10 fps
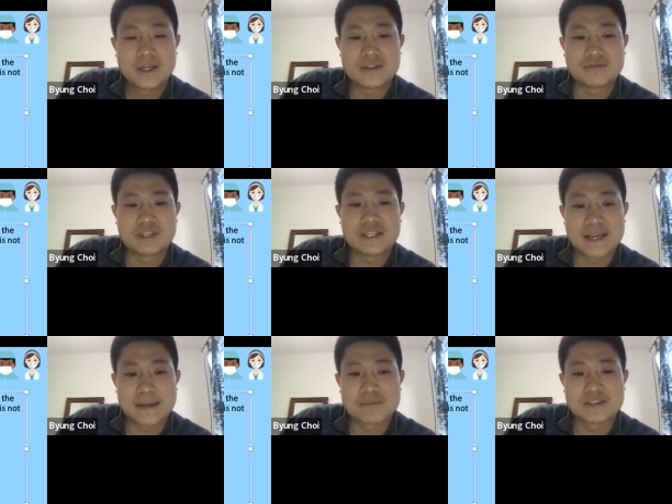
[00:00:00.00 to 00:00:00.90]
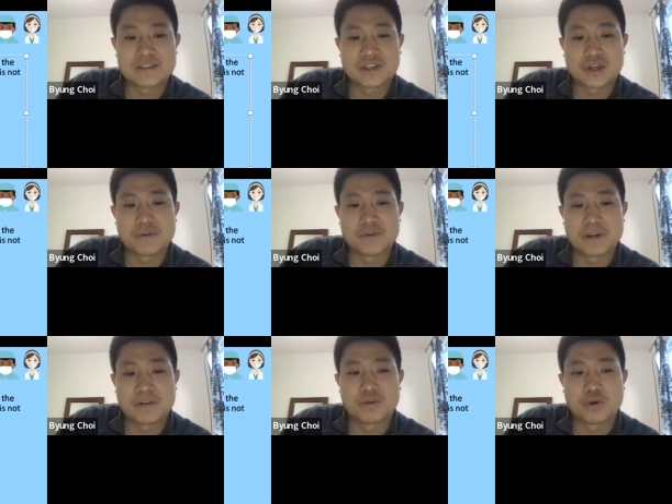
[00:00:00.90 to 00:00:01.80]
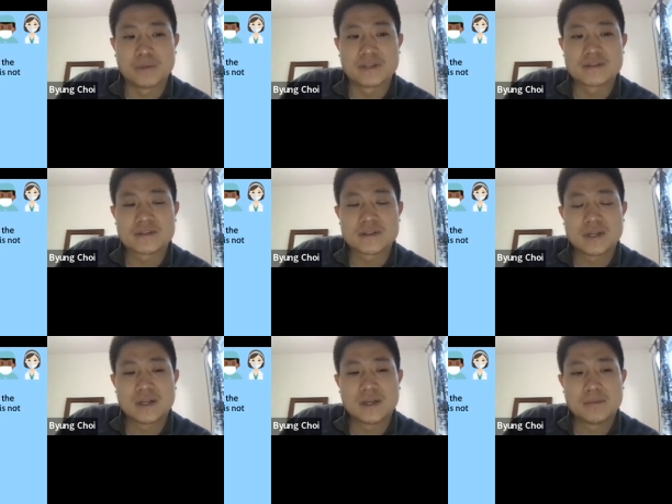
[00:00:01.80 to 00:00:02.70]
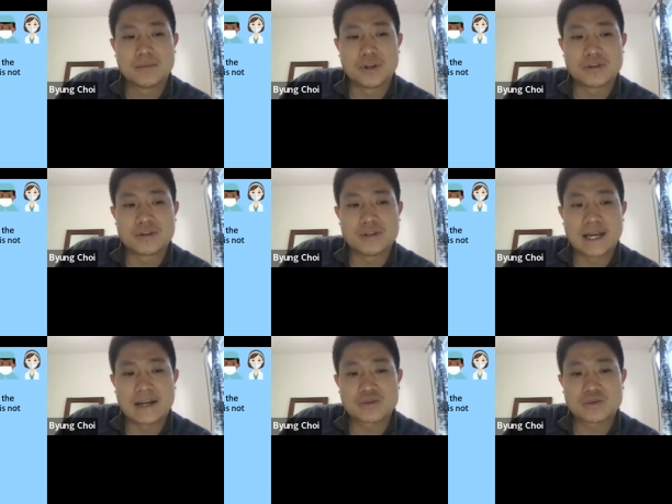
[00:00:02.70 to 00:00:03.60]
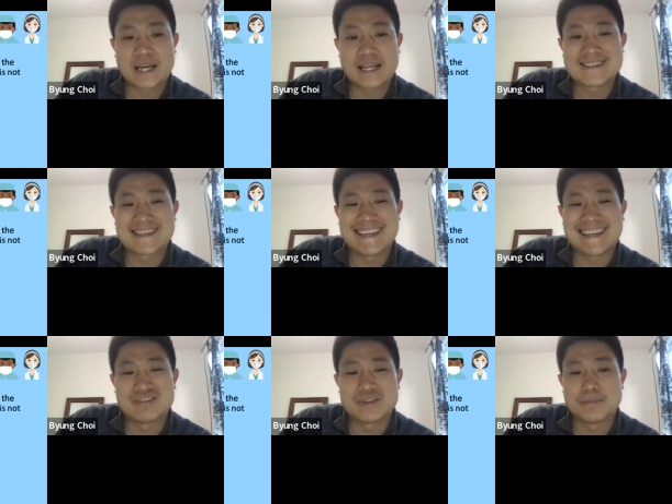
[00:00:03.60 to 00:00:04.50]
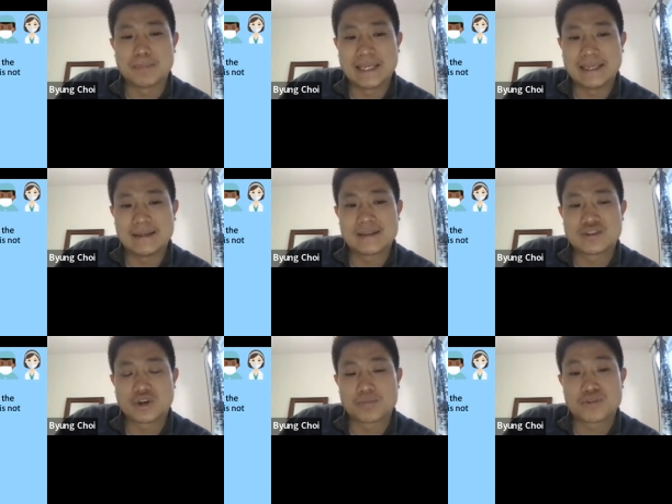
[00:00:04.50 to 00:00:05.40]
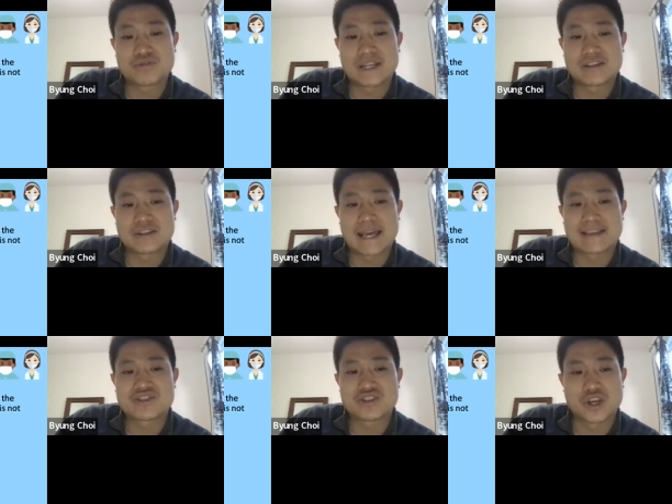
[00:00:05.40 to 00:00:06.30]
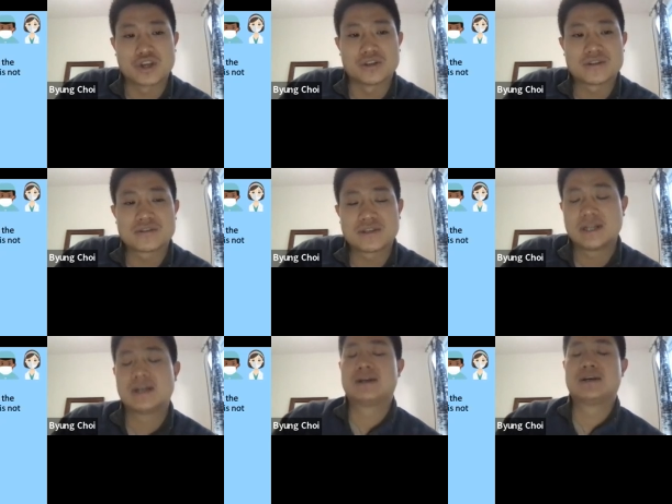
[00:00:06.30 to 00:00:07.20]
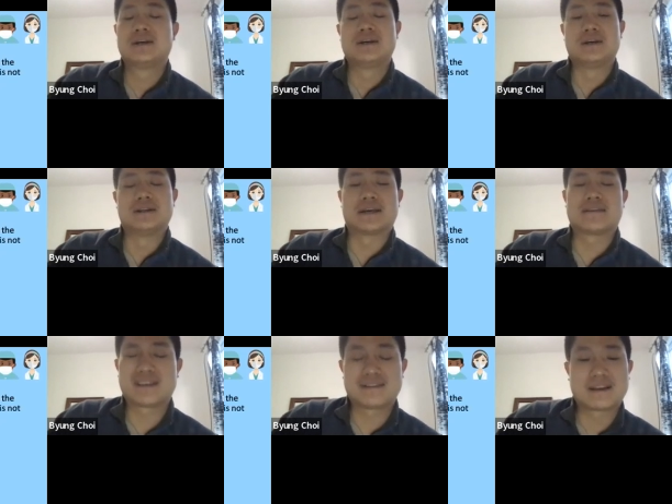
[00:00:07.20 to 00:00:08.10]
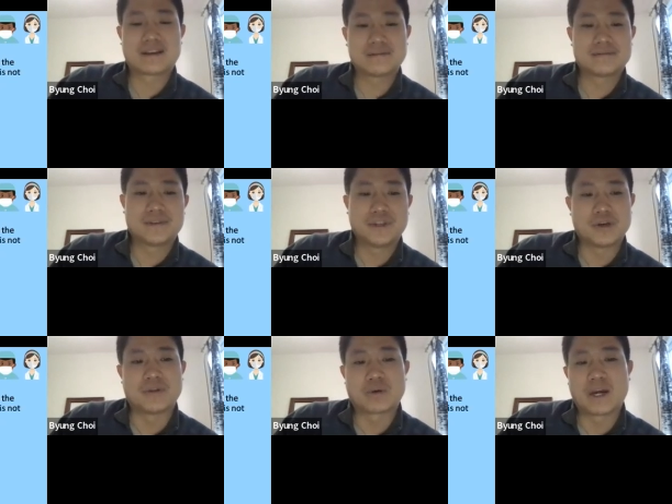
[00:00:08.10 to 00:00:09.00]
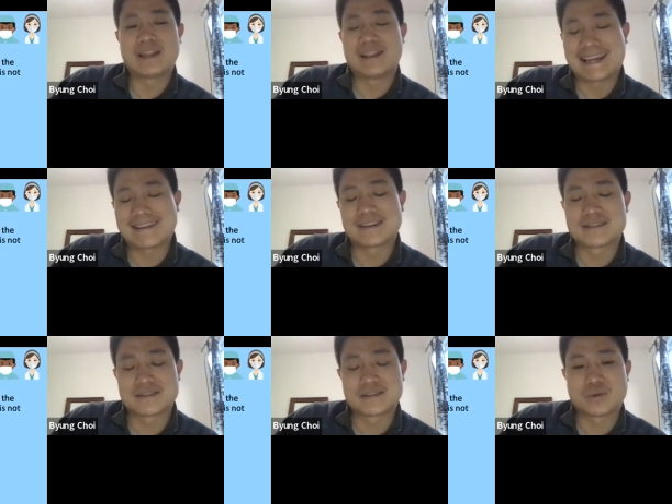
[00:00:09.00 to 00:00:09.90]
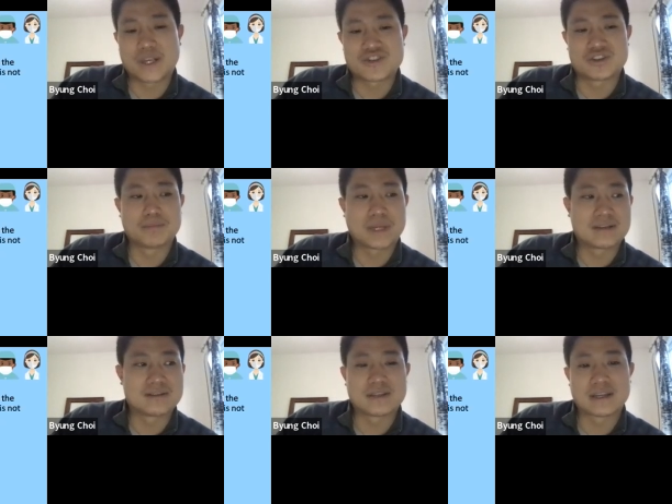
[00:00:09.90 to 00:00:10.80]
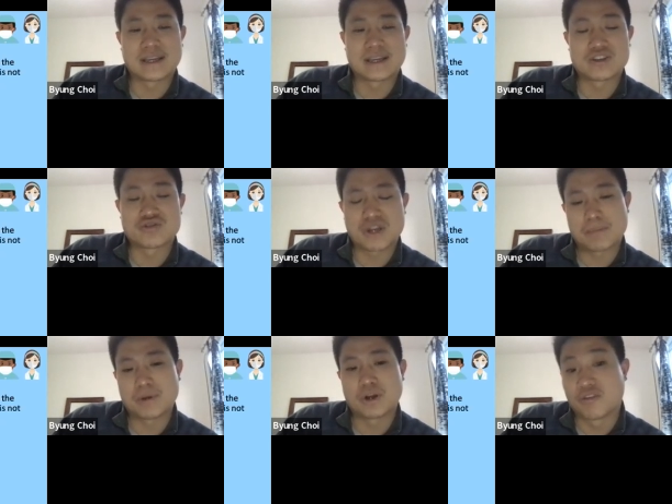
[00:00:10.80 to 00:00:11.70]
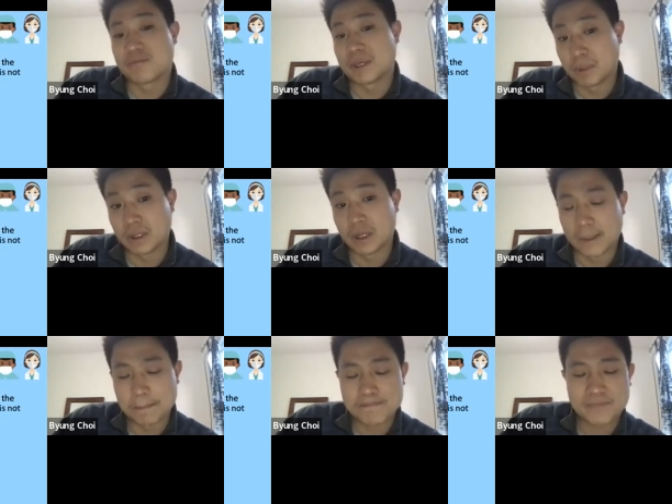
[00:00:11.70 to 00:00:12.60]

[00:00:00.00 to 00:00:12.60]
it's really tempting to go for piriformis. But the actual answer here is B, it's obturator externus. And I think they quite like this question because it can trip a lot of people up.